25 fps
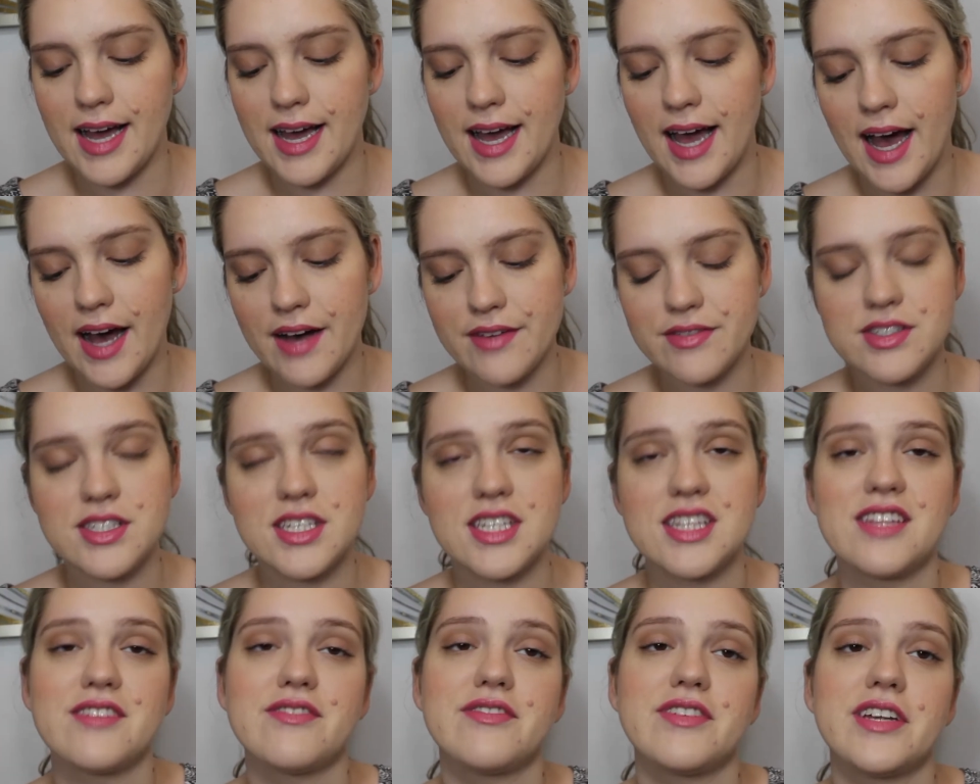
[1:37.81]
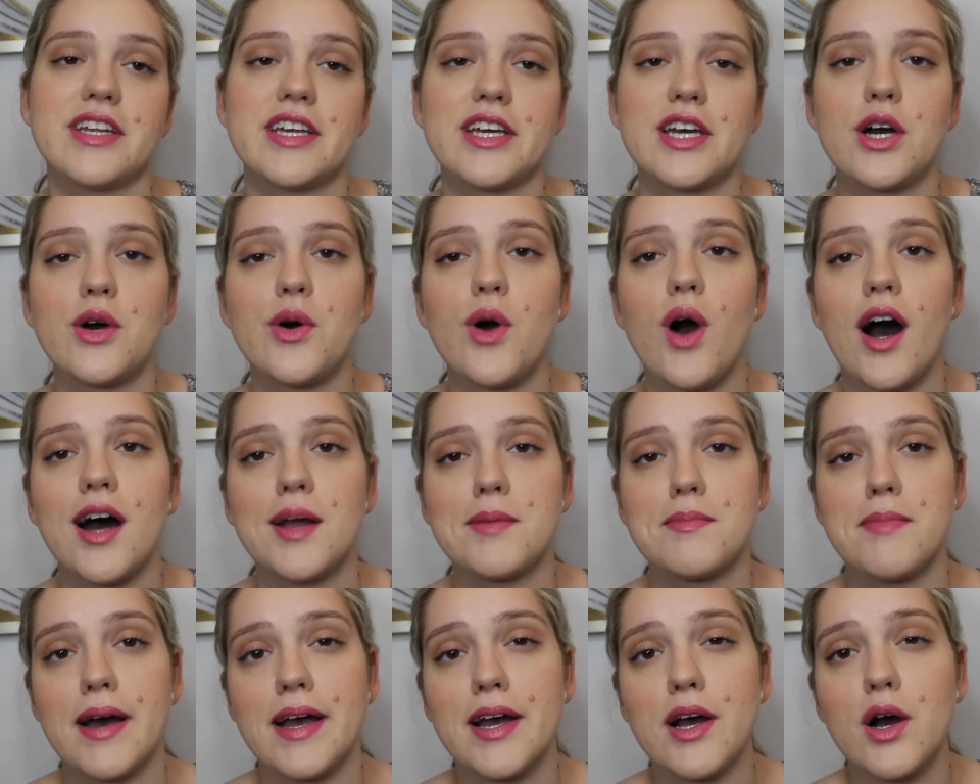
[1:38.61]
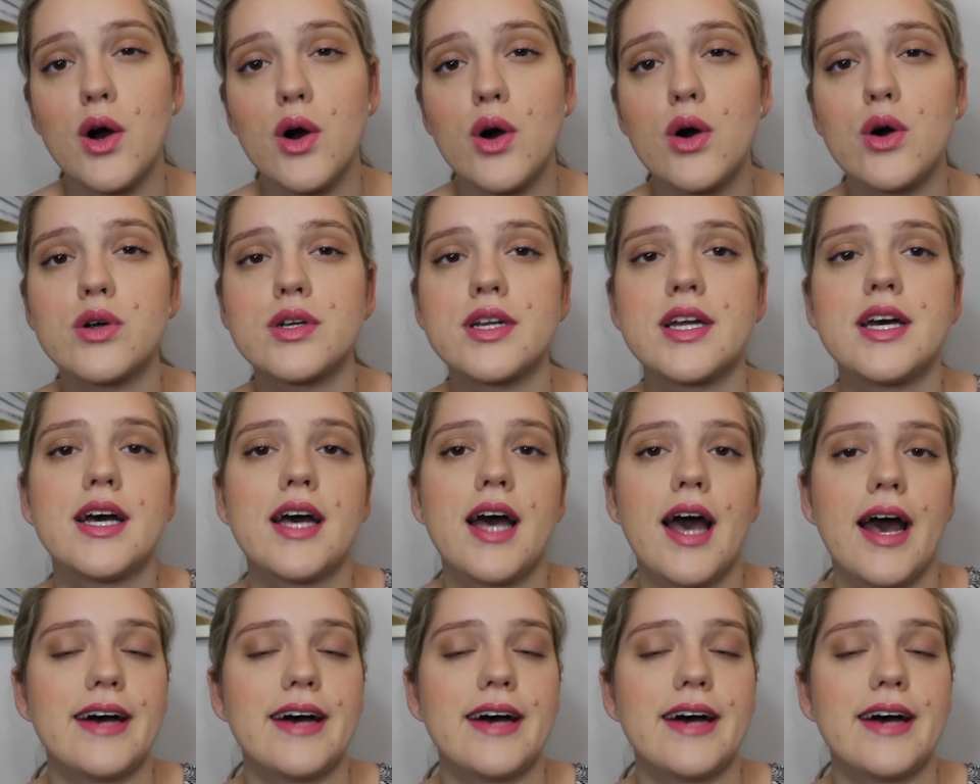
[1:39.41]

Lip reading: I have seen the video on my own,